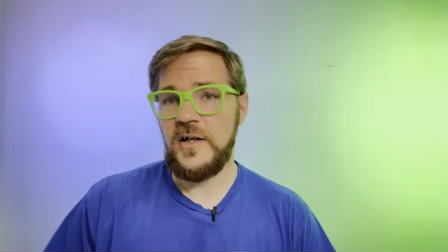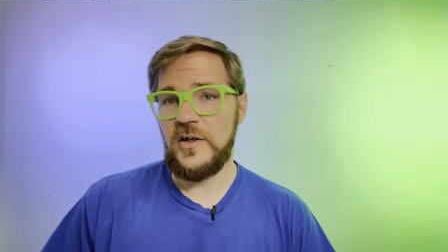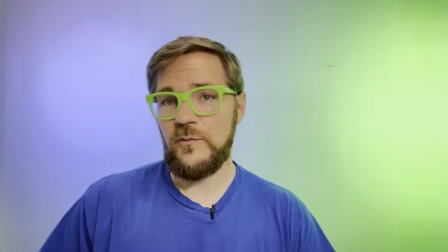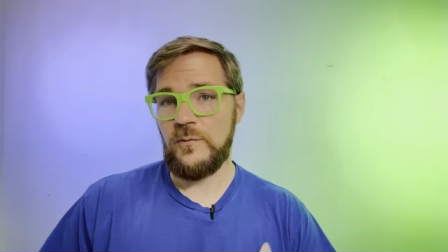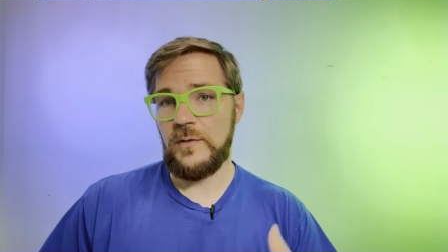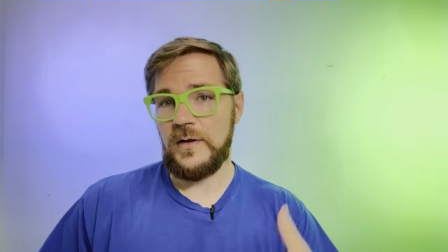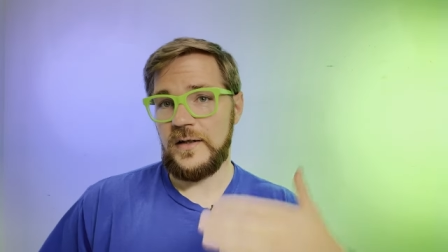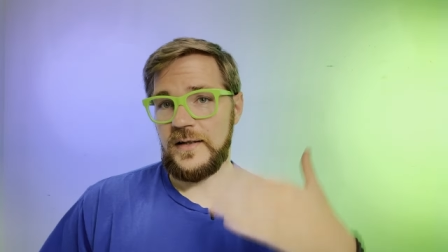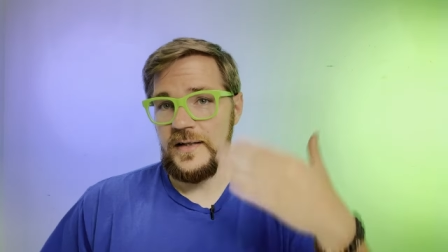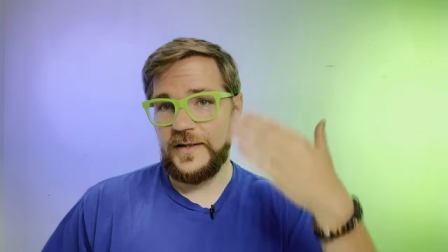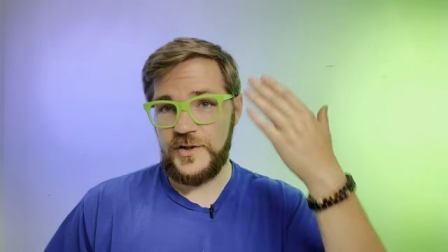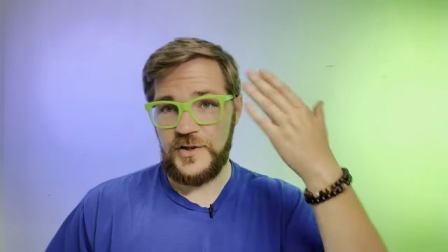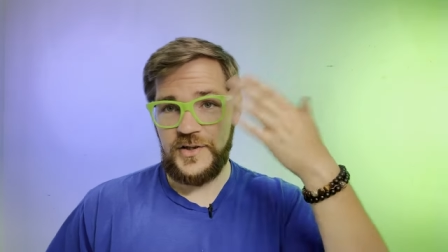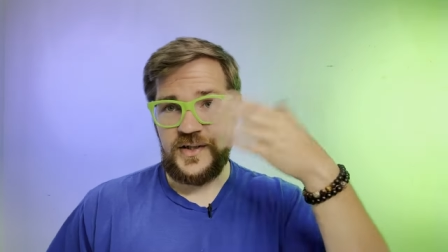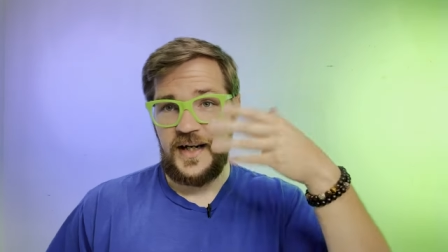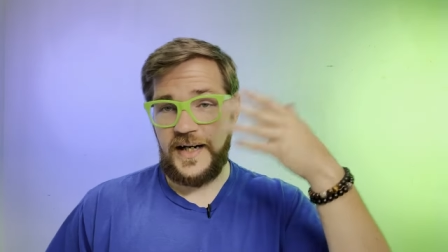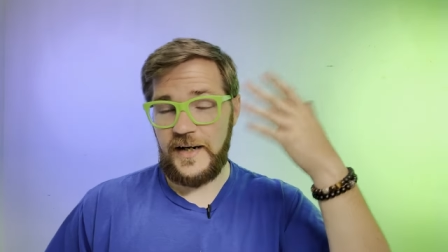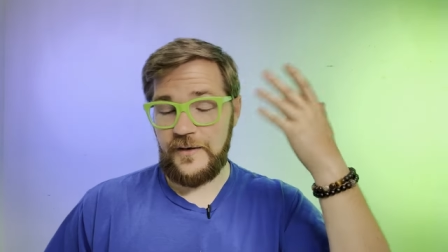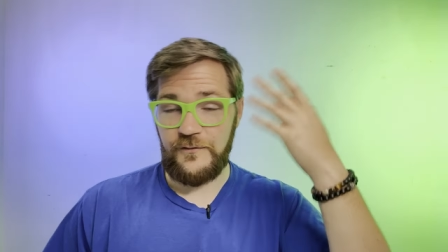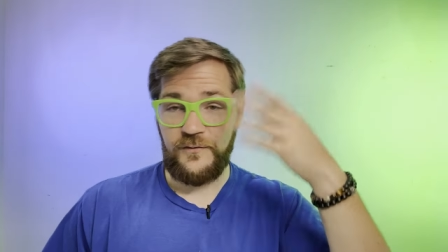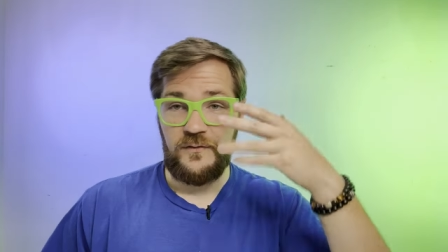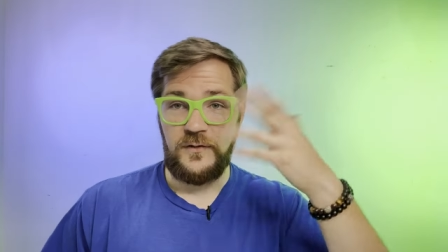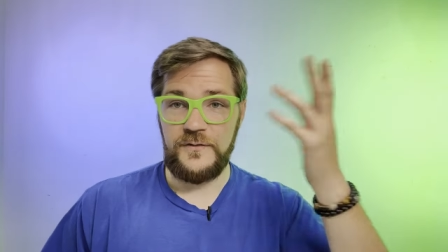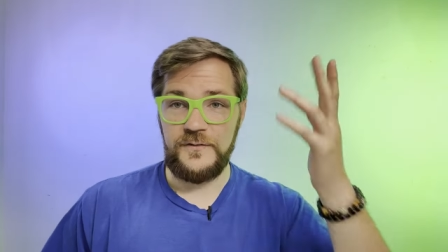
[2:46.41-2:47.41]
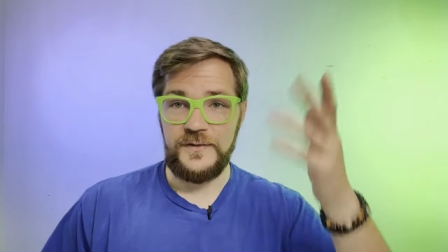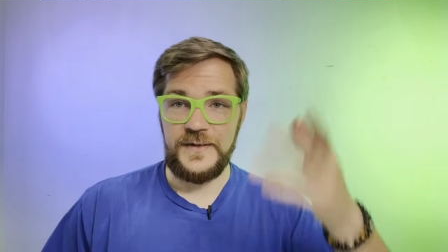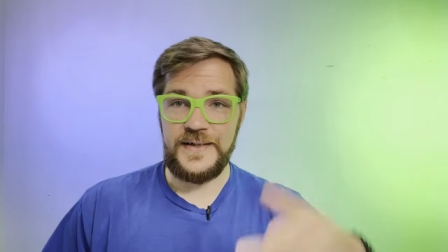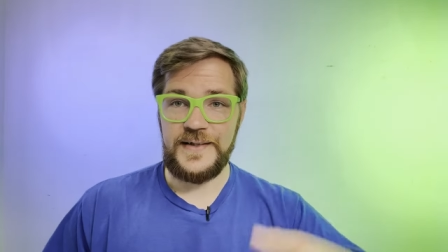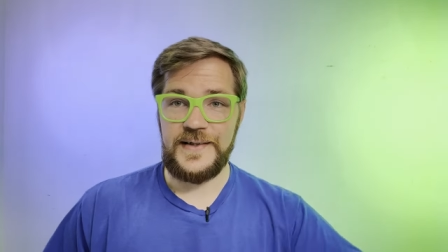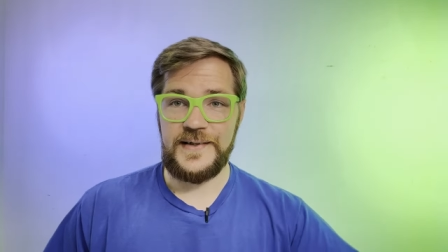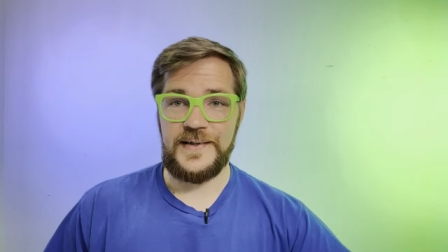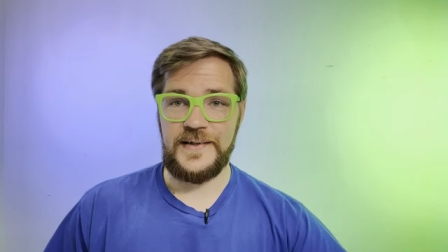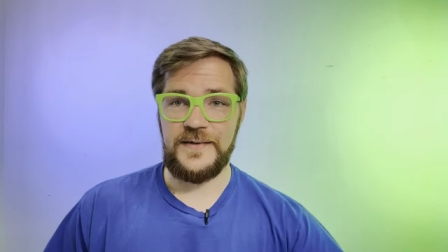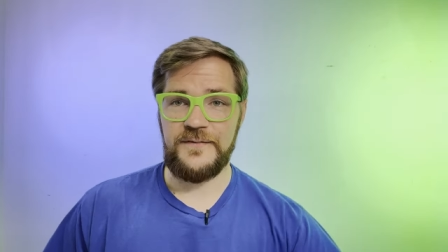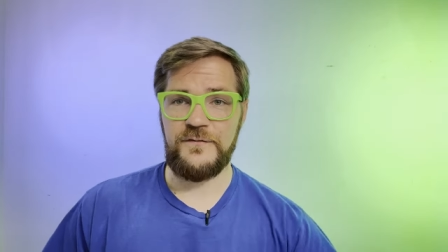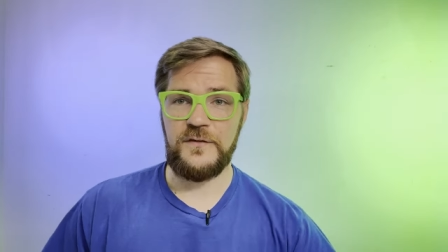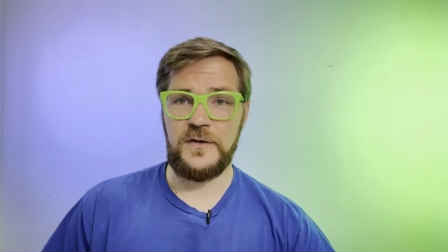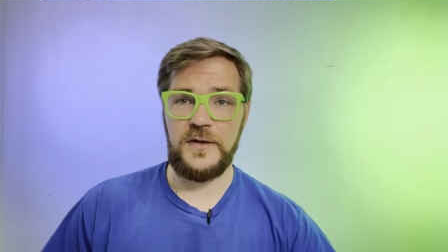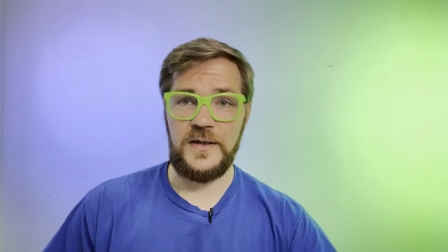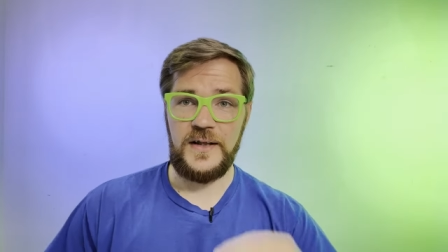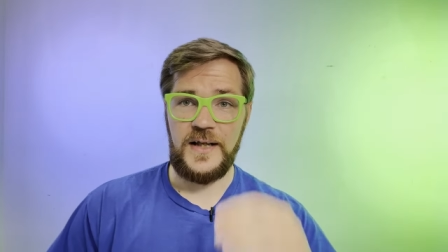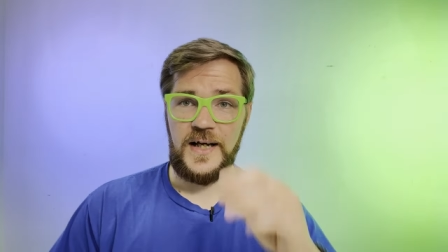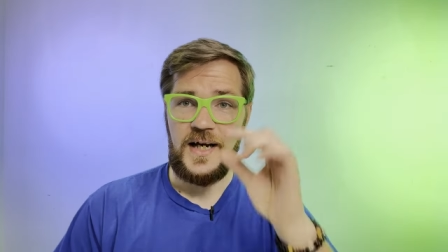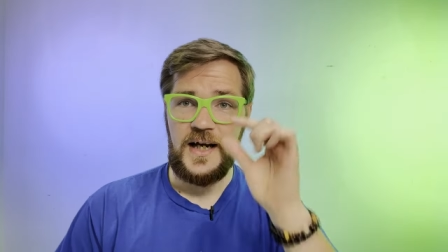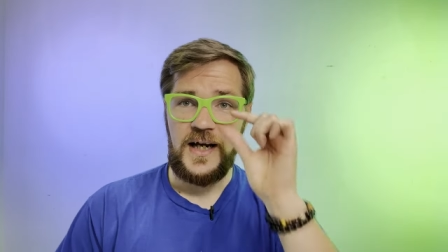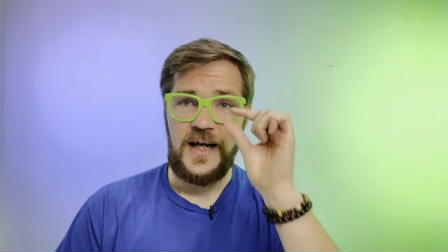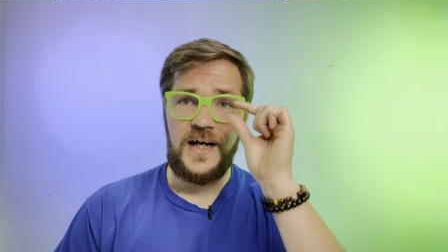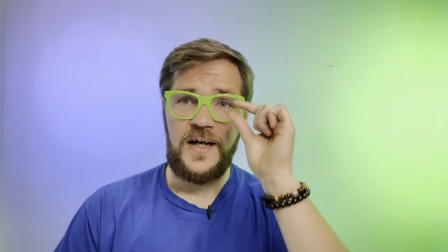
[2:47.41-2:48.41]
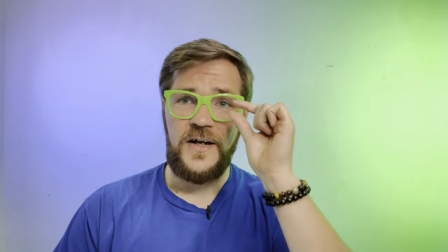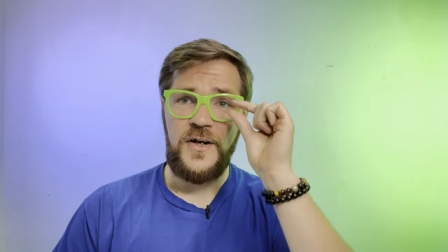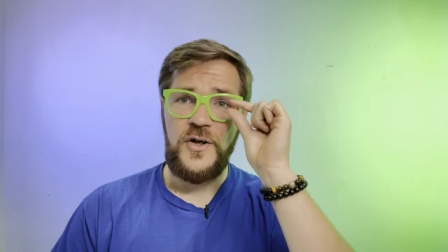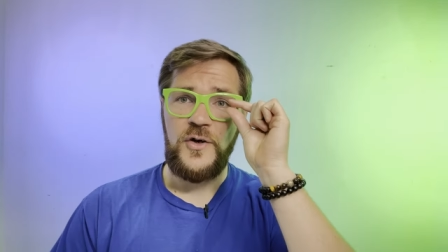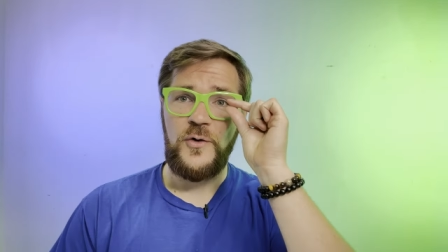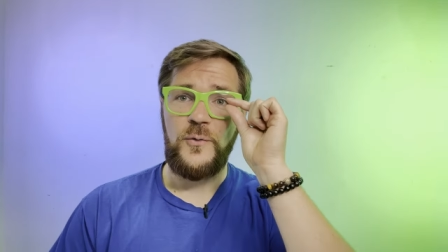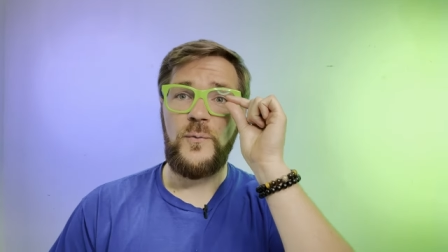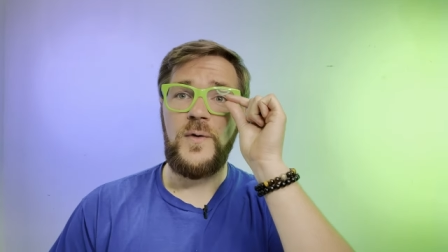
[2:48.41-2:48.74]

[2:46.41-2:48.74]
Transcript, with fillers: where they just kind of throw lenses in front of the eye,